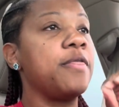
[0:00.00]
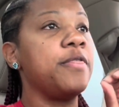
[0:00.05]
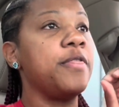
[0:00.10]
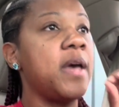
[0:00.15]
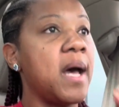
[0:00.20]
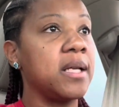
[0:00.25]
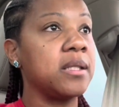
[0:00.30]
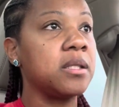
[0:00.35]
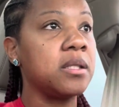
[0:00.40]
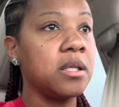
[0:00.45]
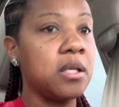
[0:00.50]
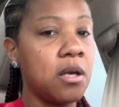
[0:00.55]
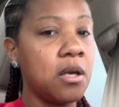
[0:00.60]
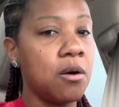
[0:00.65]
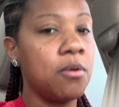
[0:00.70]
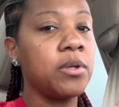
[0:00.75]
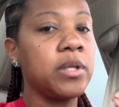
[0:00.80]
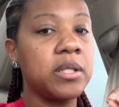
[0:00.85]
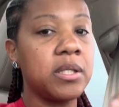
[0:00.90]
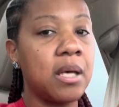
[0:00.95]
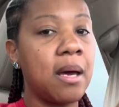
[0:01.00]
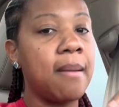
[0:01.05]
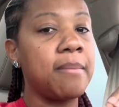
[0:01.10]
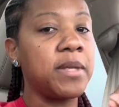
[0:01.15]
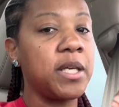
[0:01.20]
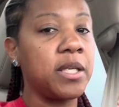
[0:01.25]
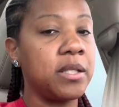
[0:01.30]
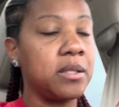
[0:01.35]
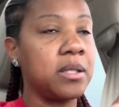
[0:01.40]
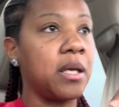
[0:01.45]
That's the only time
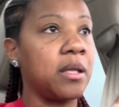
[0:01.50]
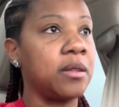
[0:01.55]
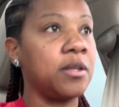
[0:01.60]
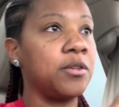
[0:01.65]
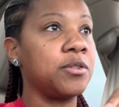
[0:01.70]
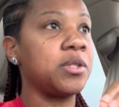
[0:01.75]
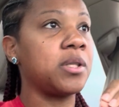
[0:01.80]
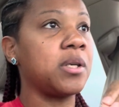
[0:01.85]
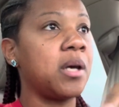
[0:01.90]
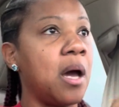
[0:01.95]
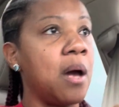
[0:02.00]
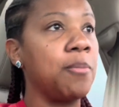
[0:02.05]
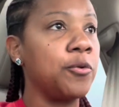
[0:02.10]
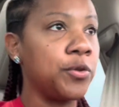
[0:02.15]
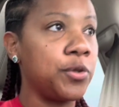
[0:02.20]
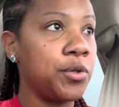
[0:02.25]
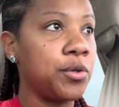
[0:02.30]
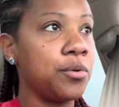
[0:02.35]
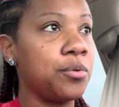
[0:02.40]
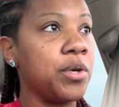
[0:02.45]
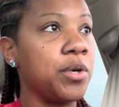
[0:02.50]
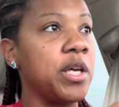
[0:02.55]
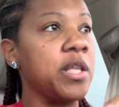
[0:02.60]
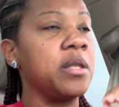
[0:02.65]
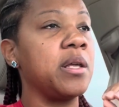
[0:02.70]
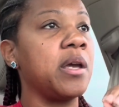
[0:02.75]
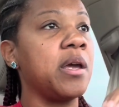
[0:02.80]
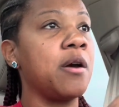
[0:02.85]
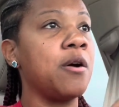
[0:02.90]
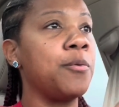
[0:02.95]
they take their time with you and
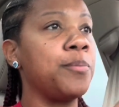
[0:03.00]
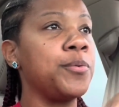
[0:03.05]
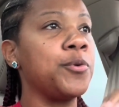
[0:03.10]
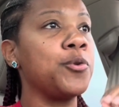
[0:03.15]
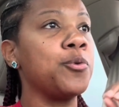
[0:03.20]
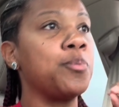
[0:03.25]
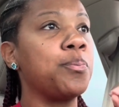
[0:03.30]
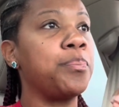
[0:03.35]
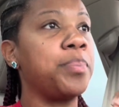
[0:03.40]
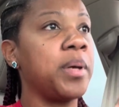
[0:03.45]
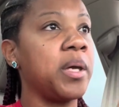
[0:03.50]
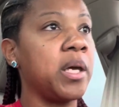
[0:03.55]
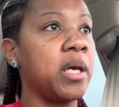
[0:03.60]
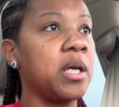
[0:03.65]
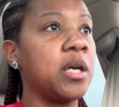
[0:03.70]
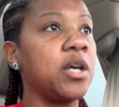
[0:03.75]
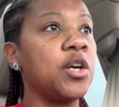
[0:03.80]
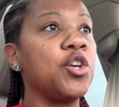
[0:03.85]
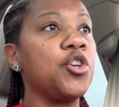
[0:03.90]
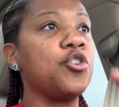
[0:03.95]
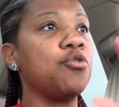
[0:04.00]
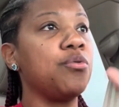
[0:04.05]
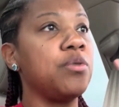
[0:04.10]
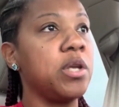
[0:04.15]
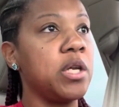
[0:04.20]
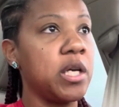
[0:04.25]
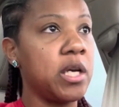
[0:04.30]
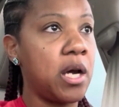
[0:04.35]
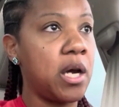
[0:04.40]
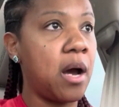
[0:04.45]
they help you pick
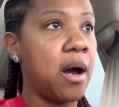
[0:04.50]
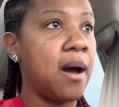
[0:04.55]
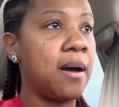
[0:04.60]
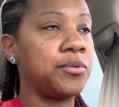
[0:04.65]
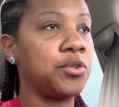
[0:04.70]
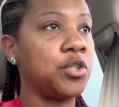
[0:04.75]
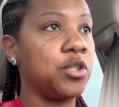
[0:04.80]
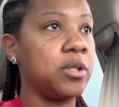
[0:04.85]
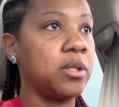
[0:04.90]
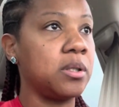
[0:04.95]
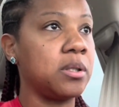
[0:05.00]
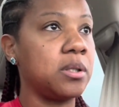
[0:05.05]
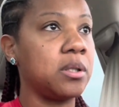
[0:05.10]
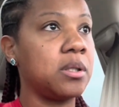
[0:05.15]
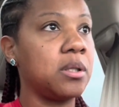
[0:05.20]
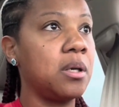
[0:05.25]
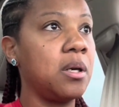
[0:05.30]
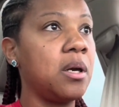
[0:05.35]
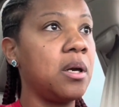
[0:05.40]
unique options